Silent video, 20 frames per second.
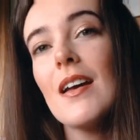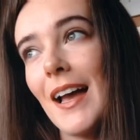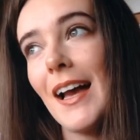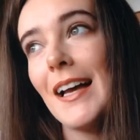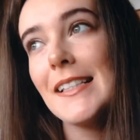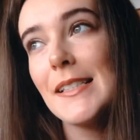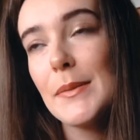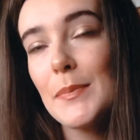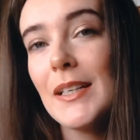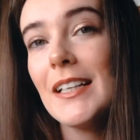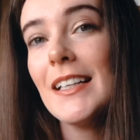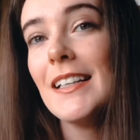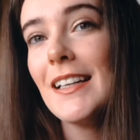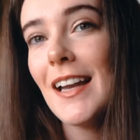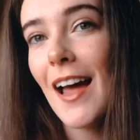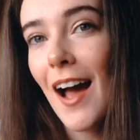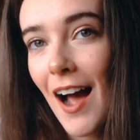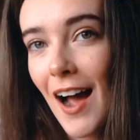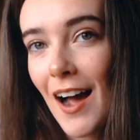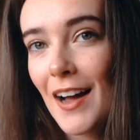It's been
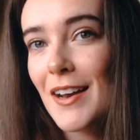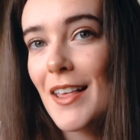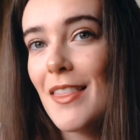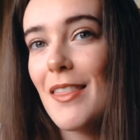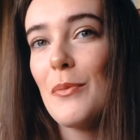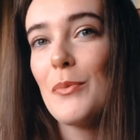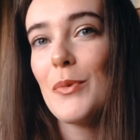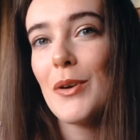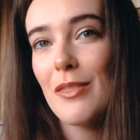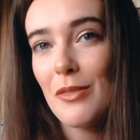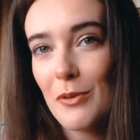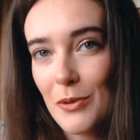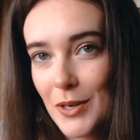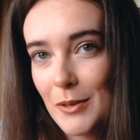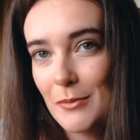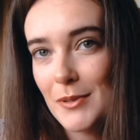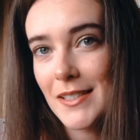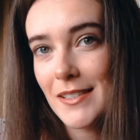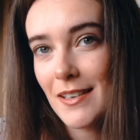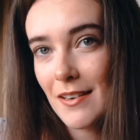harder than we thought it
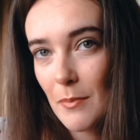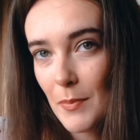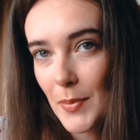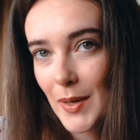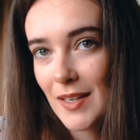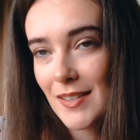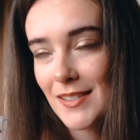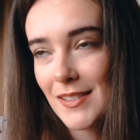was going to be,